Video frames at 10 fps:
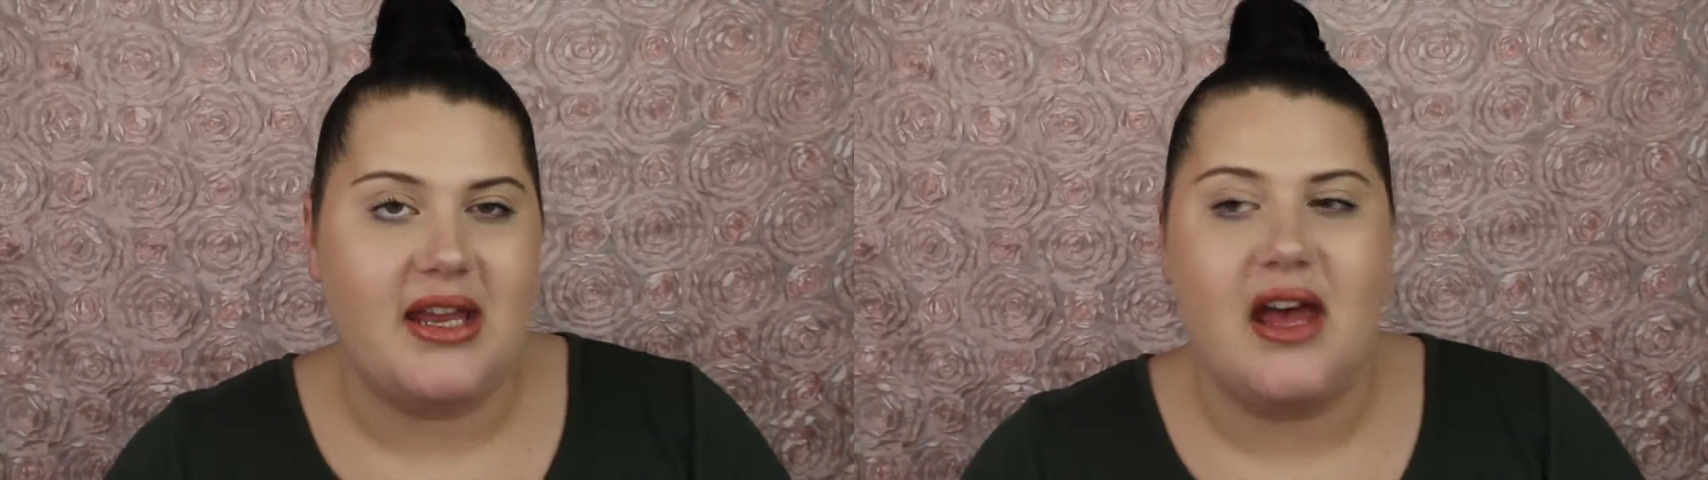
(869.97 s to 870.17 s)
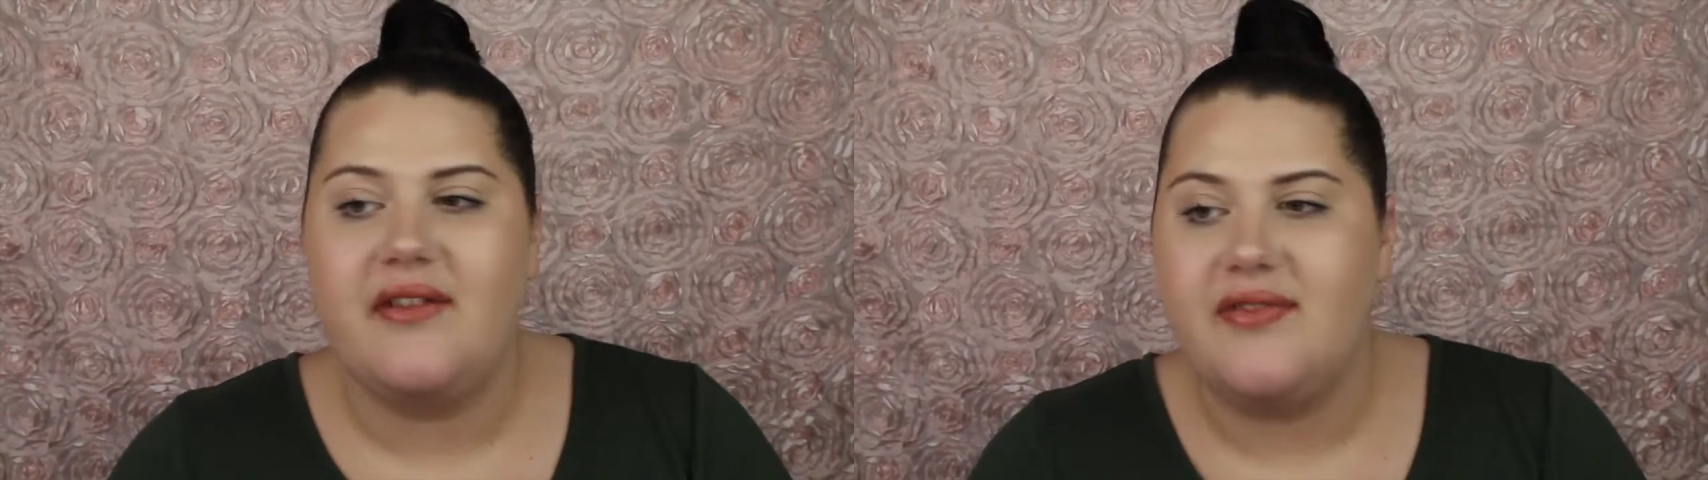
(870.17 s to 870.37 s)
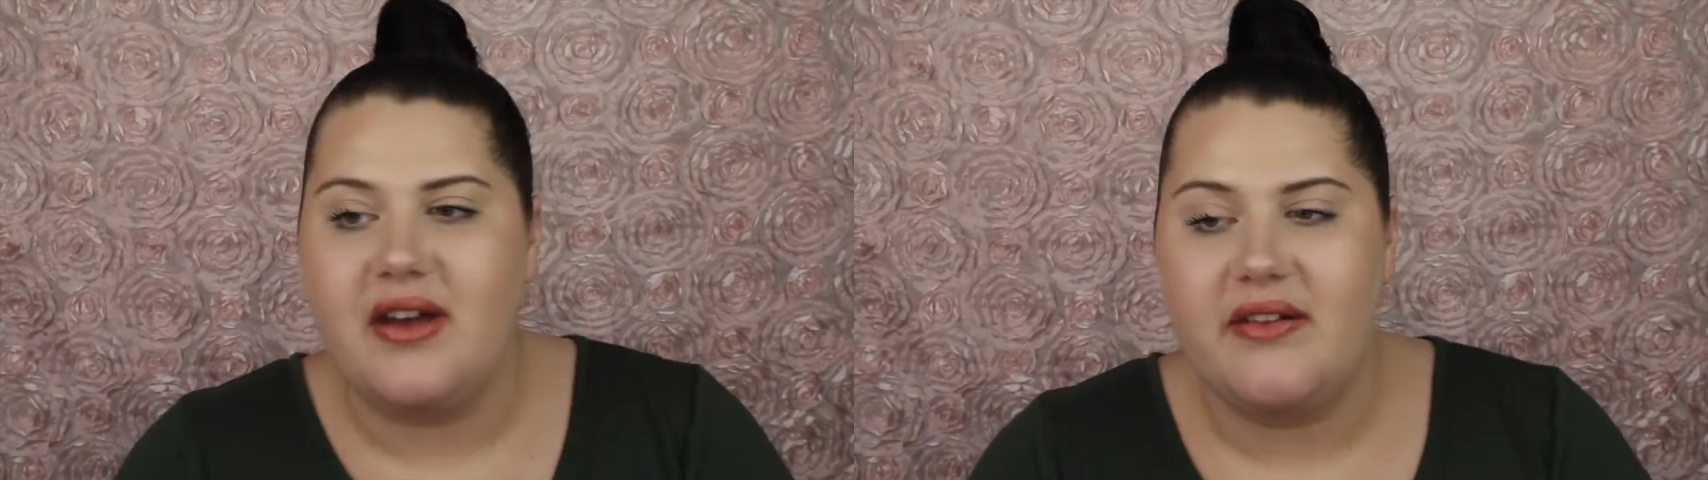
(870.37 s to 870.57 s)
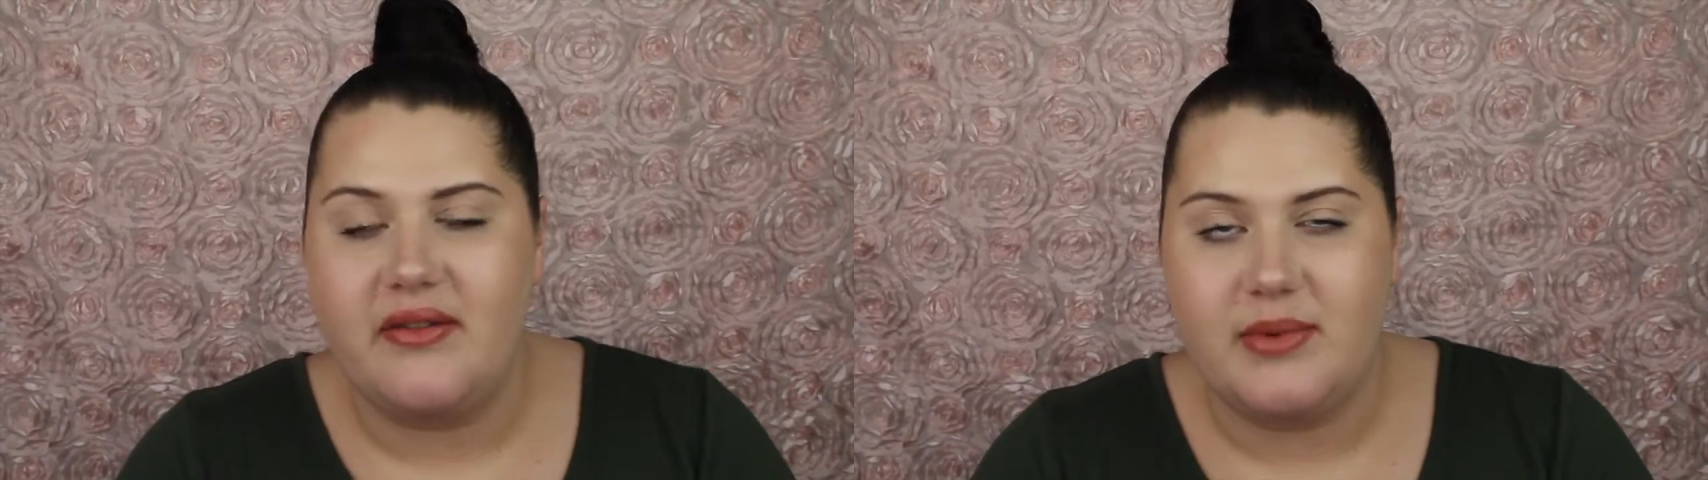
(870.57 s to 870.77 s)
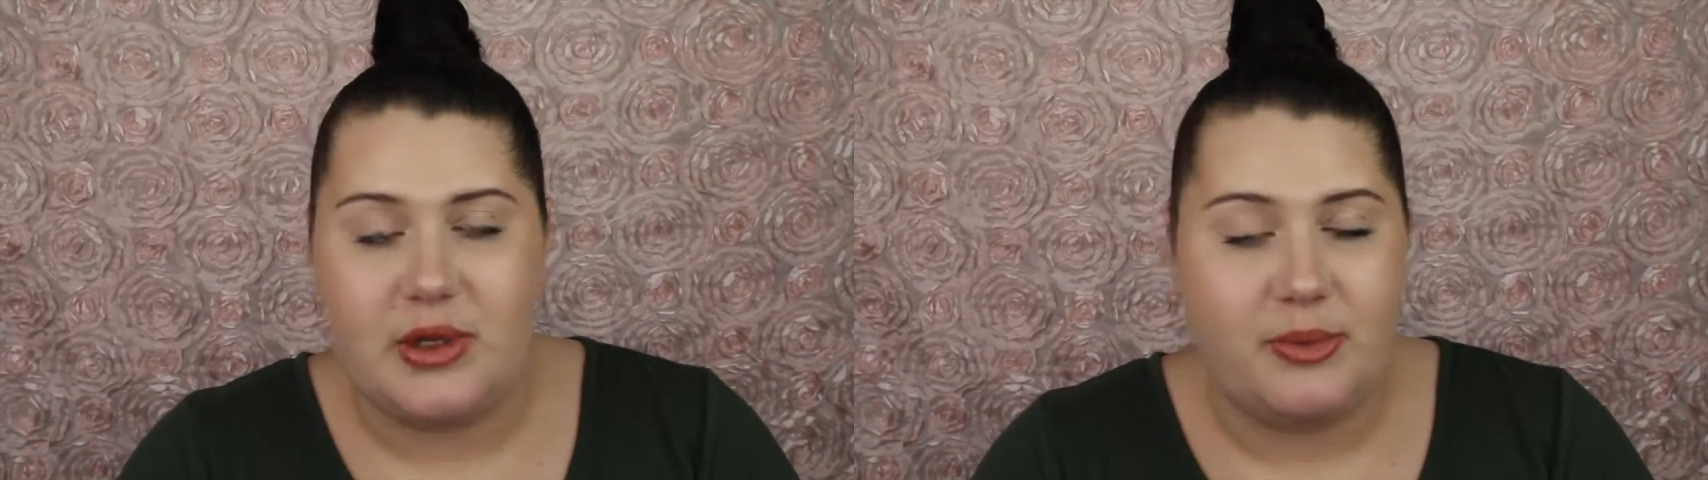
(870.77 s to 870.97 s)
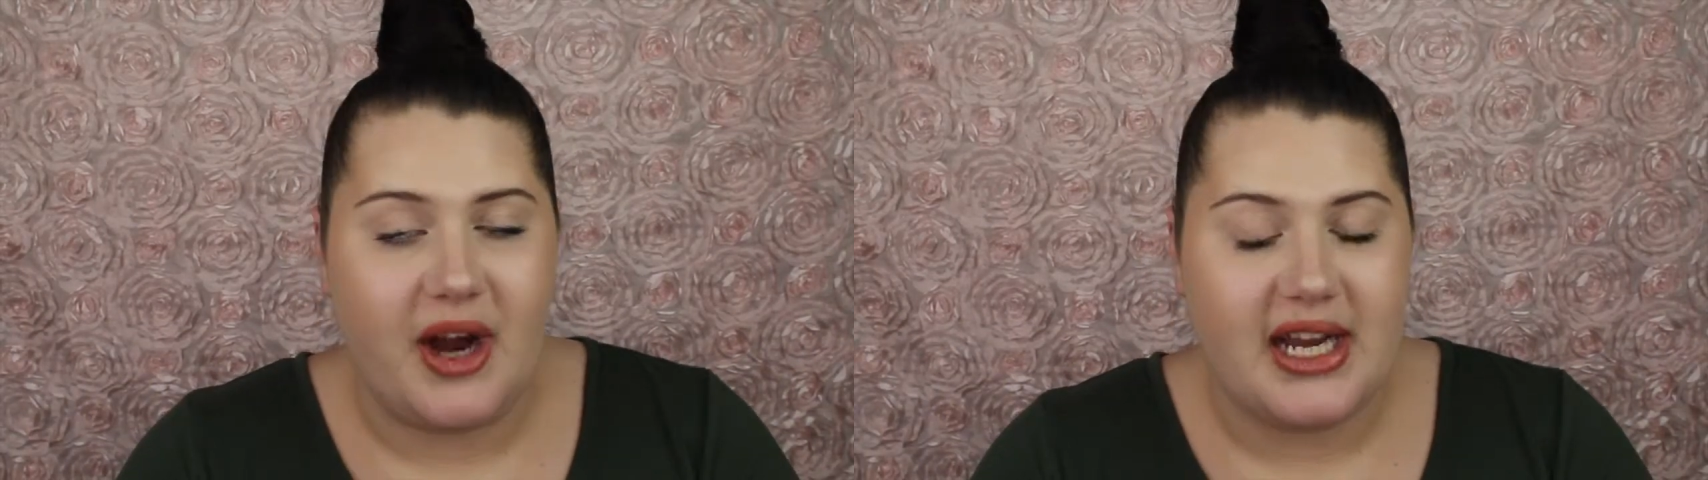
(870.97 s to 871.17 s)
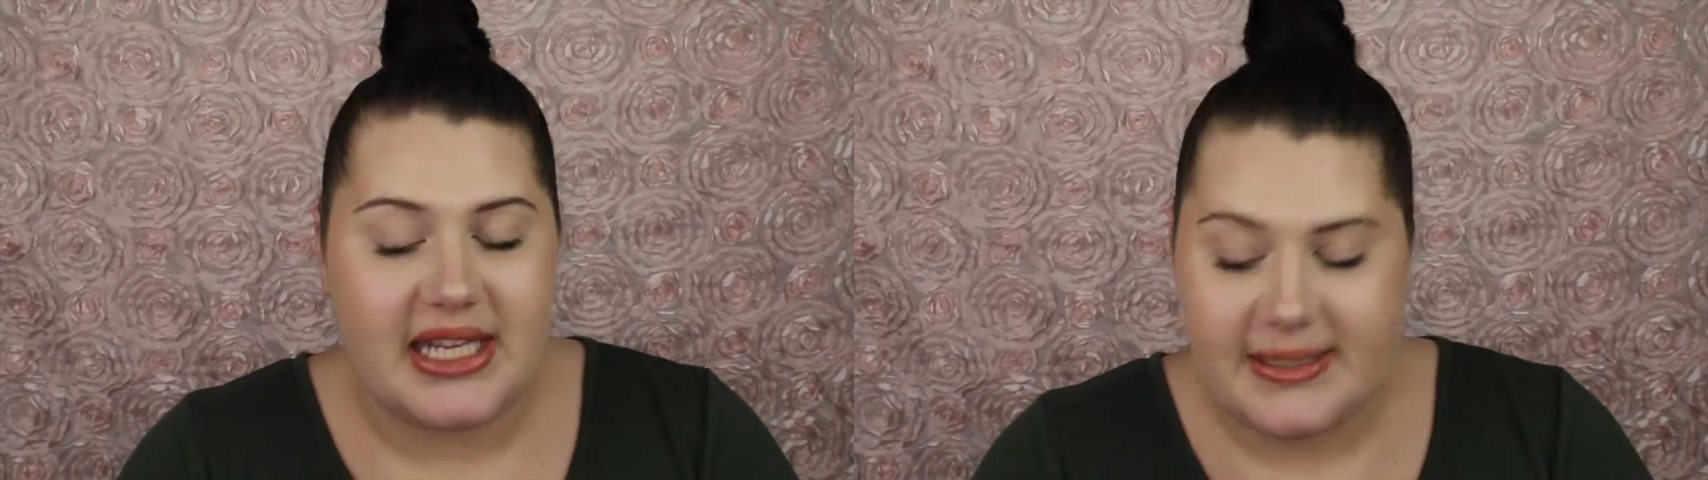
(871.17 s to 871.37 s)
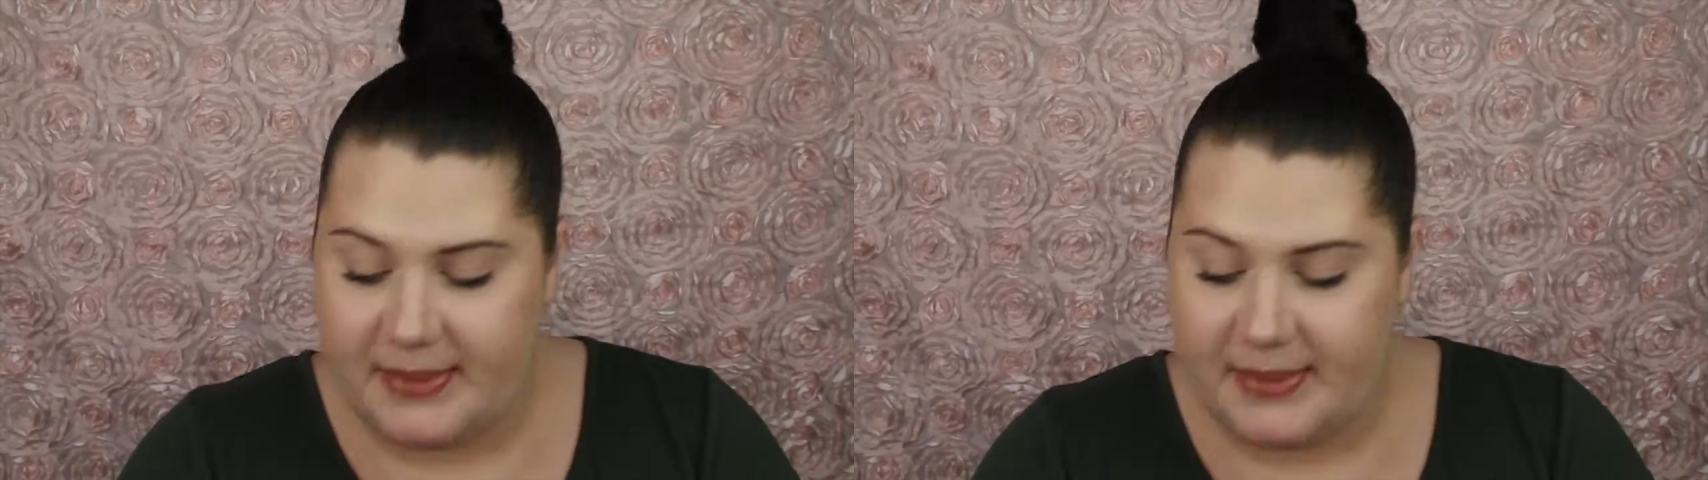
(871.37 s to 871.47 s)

enough of new products,